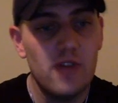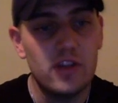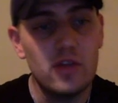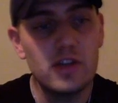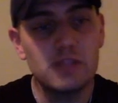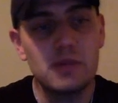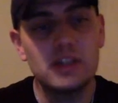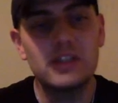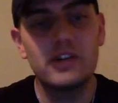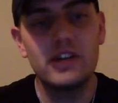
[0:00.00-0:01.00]
The U.S.
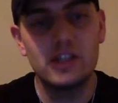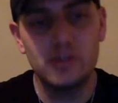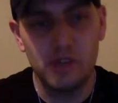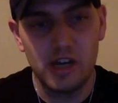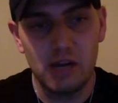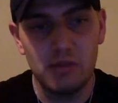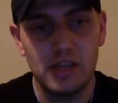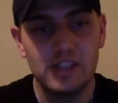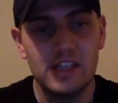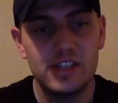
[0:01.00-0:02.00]
military-industrial
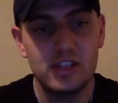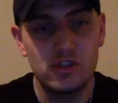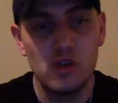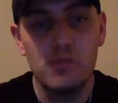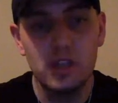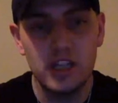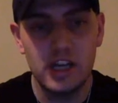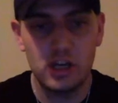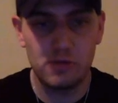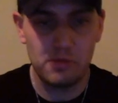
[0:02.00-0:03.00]
complex is exuberantly
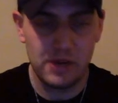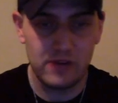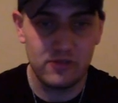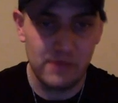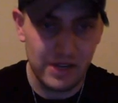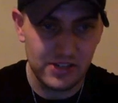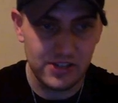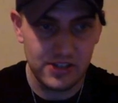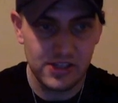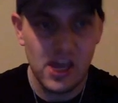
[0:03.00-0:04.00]
underprepared for
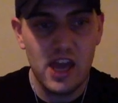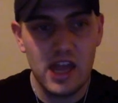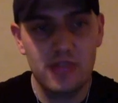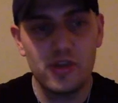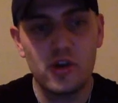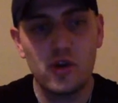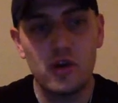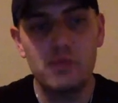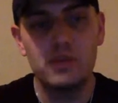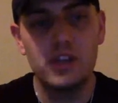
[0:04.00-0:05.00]
megacities, yet the
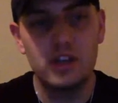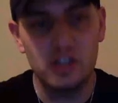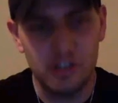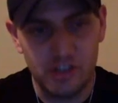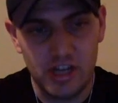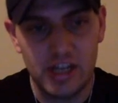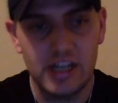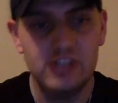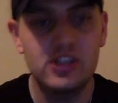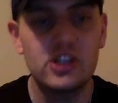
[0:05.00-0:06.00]
current political
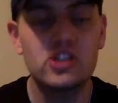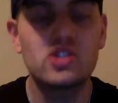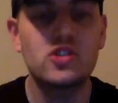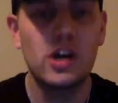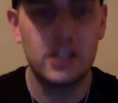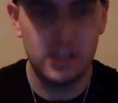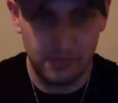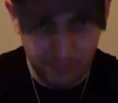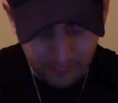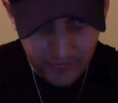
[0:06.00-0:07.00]
agenda is to construct
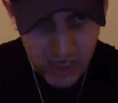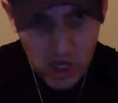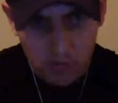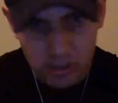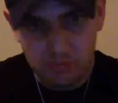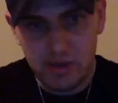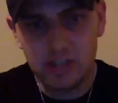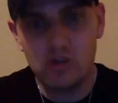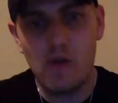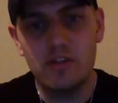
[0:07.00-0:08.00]
them, which
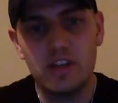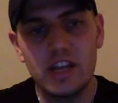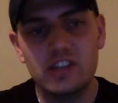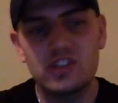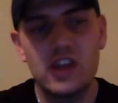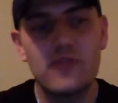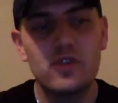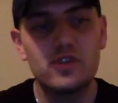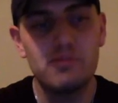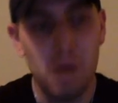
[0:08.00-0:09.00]
means over the next
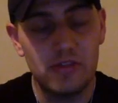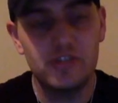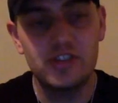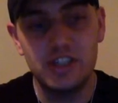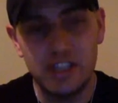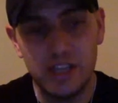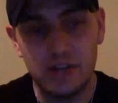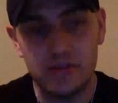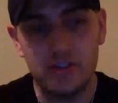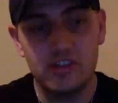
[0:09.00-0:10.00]
several months to
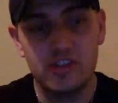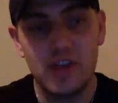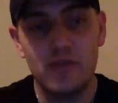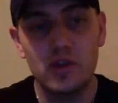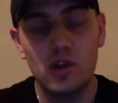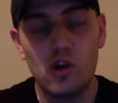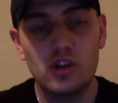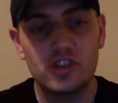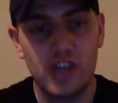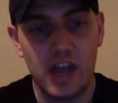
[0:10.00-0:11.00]
years, several
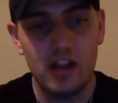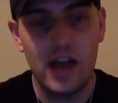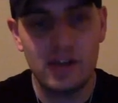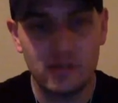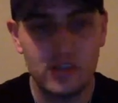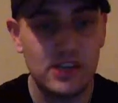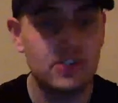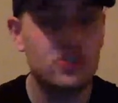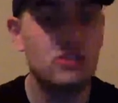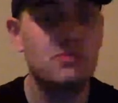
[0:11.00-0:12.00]
large-scale
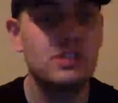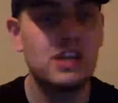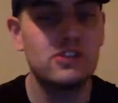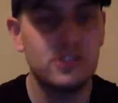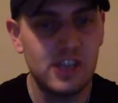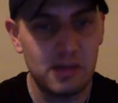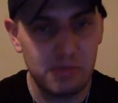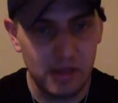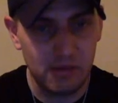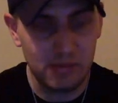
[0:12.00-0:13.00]
exercises could potentially
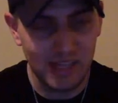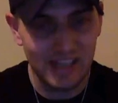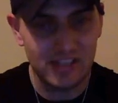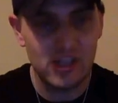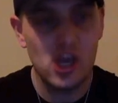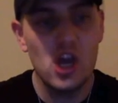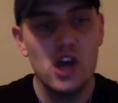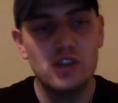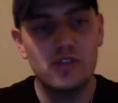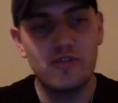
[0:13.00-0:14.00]
take place
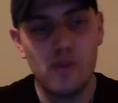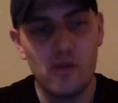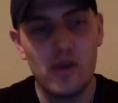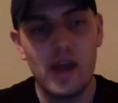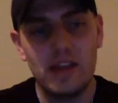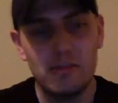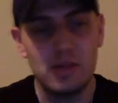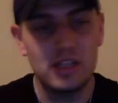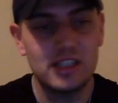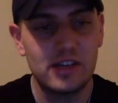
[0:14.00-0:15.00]
to further aid the
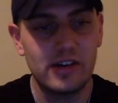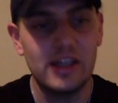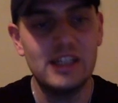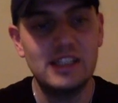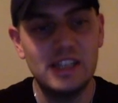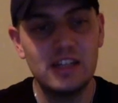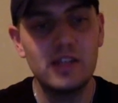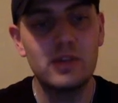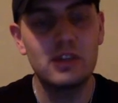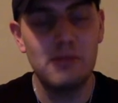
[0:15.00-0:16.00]
military in
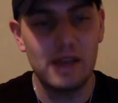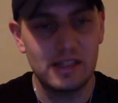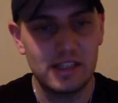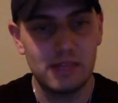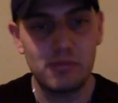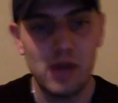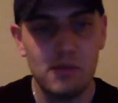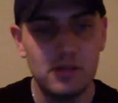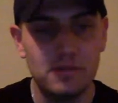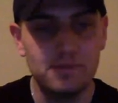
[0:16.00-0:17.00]
dealing with a megacity
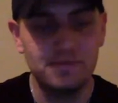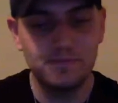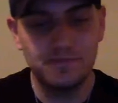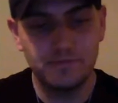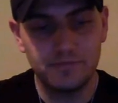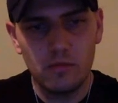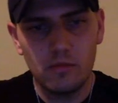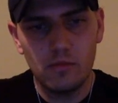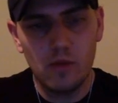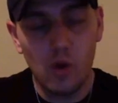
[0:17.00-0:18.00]
problem.
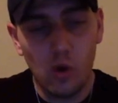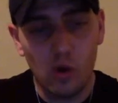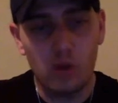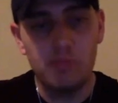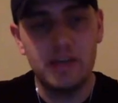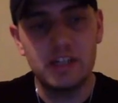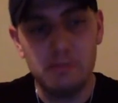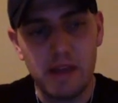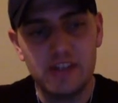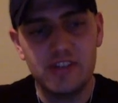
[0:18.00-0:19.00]
Or,
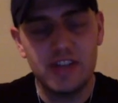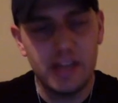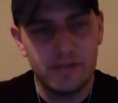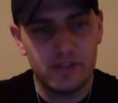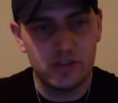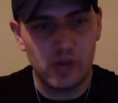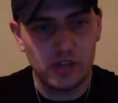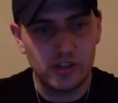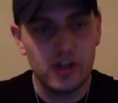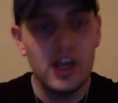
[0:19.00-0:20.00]
because megacity
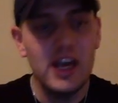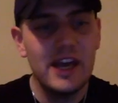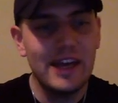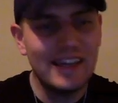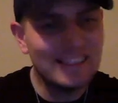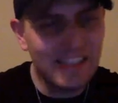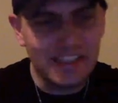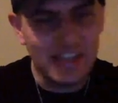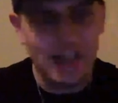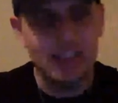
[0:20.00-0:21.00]
infrastructure isn't
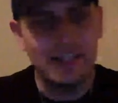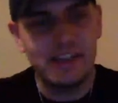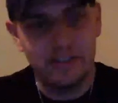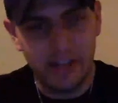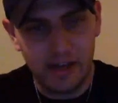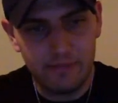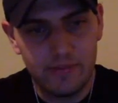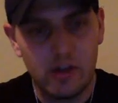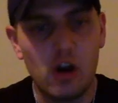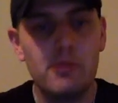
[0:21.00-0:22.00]
exactly here yet,
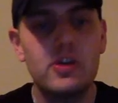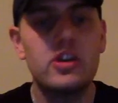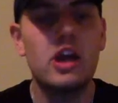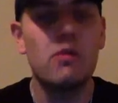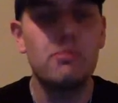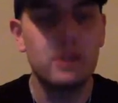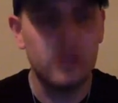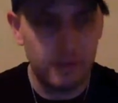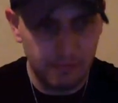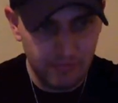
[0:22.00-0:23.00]
the Army could help
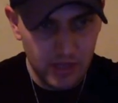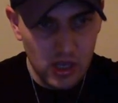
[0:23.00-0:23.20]
build them.